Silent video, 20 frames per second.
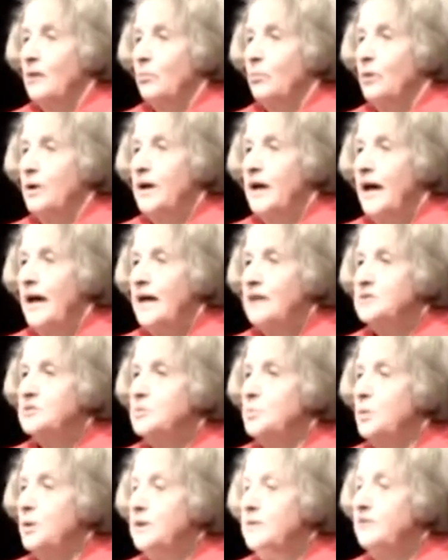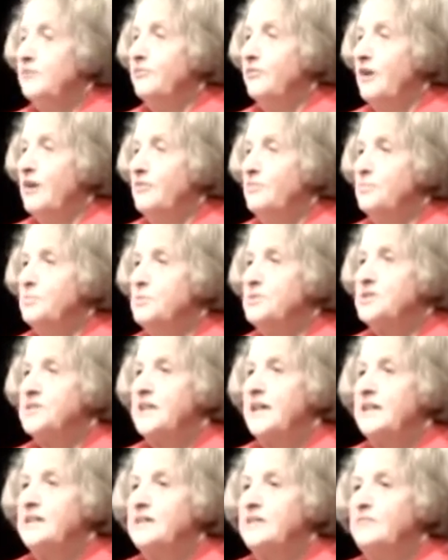We had
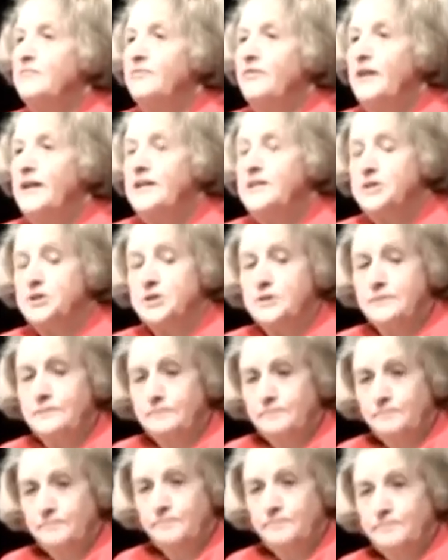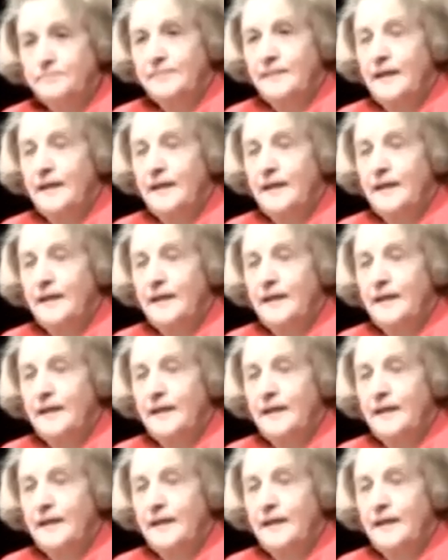25% inflation,